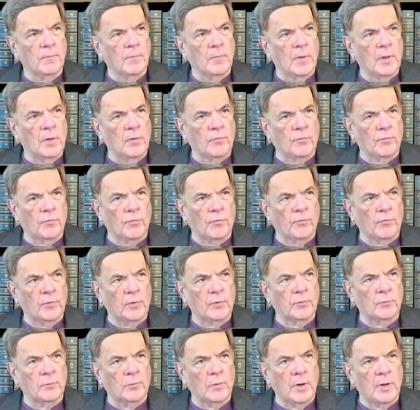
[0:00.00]
As the
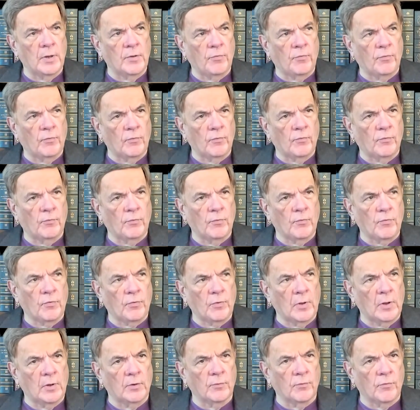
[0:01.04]
sun rises, the
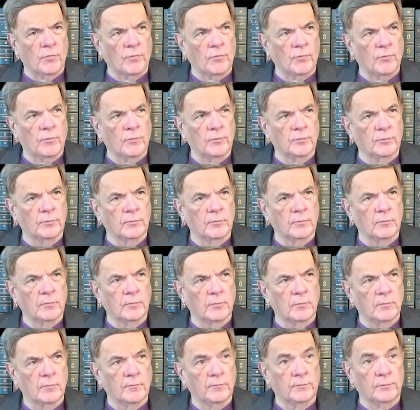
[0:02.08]
shadows
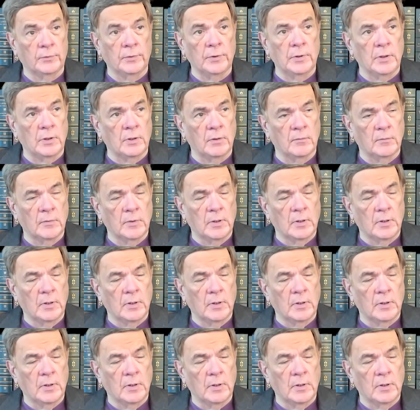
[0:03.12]
flee